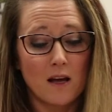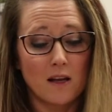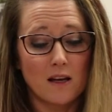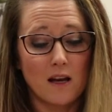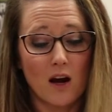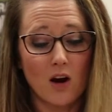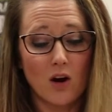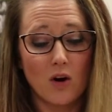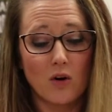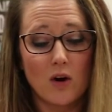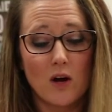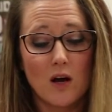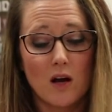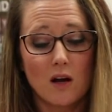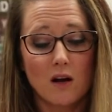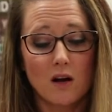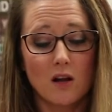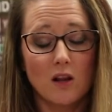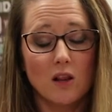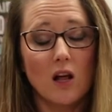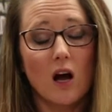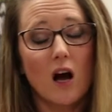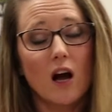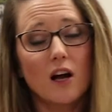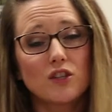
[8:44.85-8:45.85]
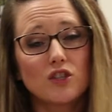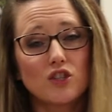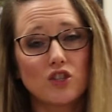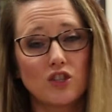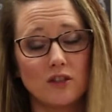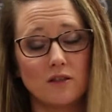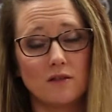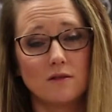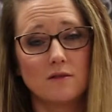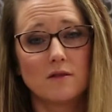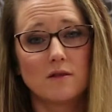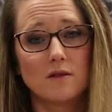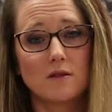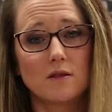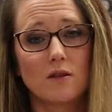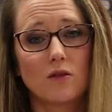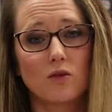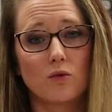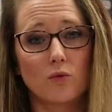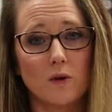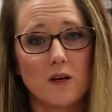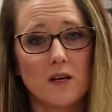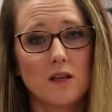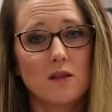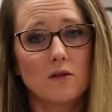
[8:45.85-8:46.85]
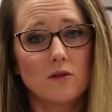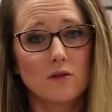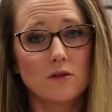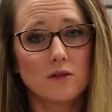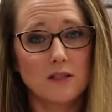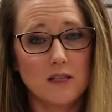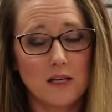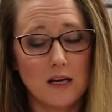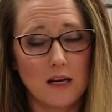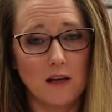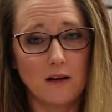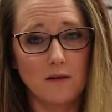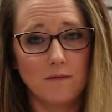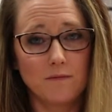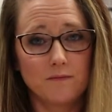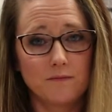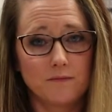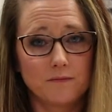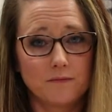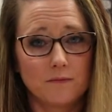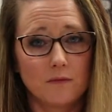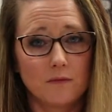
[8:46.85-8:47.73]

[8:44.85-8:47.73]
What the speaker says: Now, Colossians 3:13